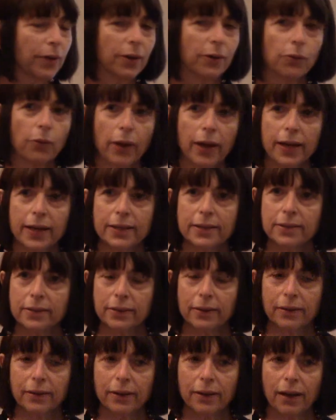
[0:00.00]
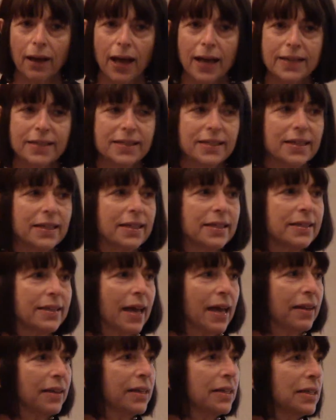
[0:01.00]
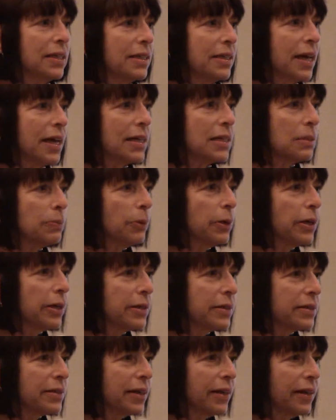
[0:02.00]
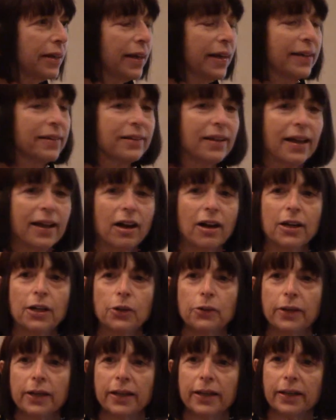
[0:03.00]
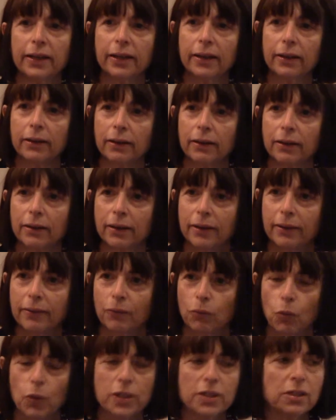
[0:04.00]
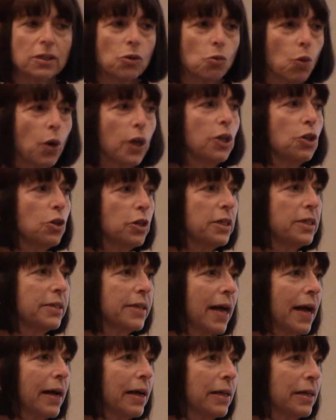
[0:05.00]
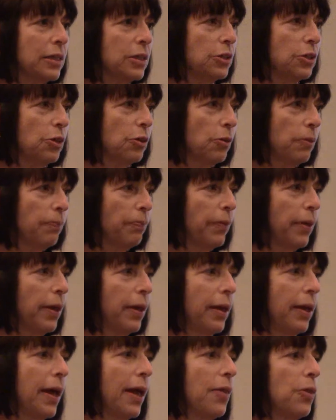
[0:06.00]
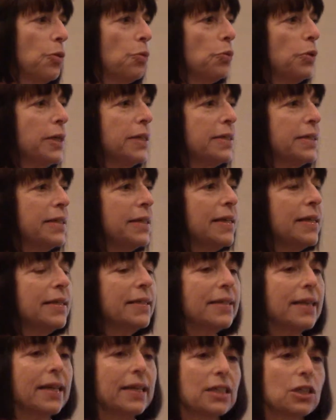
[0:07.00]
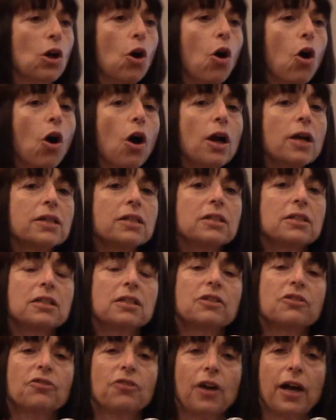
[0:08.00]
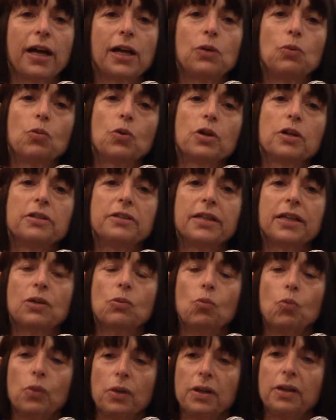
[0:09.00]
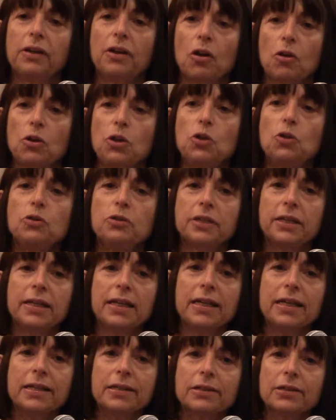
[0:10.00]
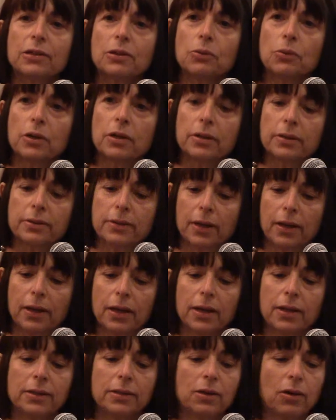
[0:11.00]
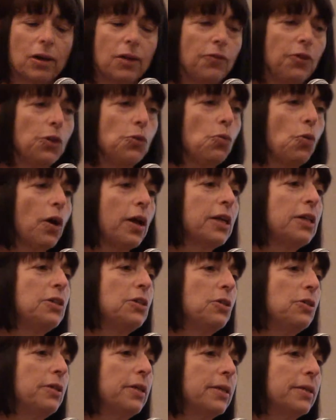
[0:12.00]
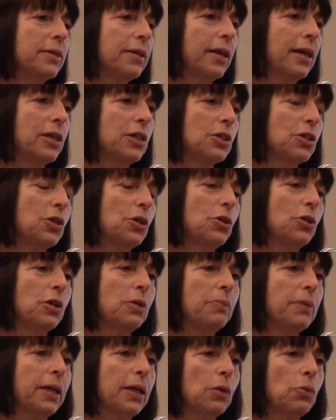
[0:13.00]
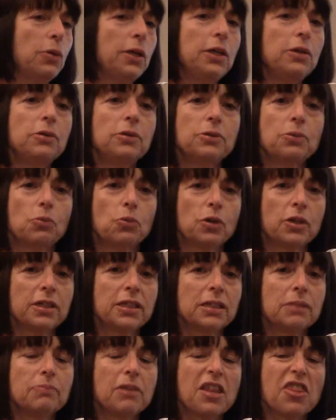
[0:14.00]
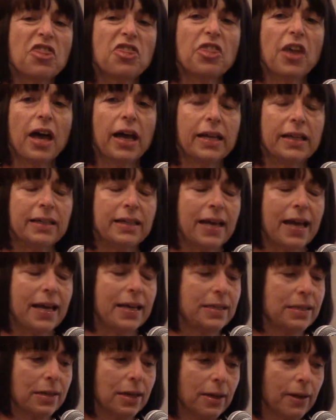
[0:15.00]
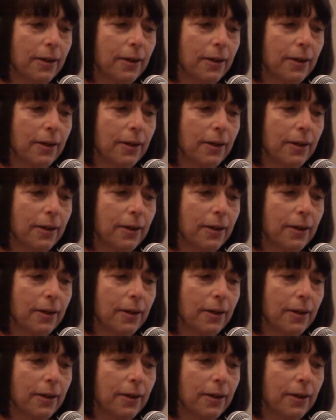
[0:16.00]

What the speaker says: right? I see this, and in the textbooks, it's like, are you kidding? What good is that going to do? And the reason is that it's hard to define words in, using easier words. So if you want to do this, and I'll show you in a minute, we use wordsmith.net,